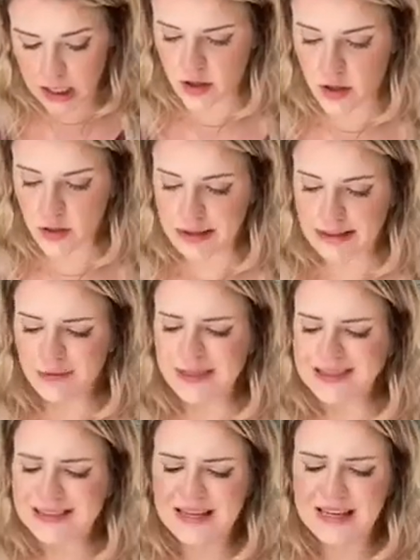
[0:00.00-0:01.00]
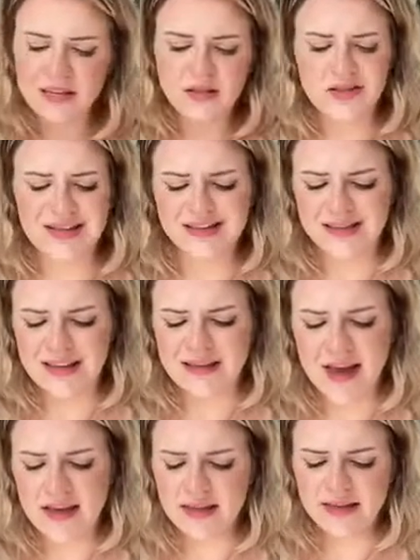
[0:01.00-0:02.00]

Thoroughly rinsing, things like that.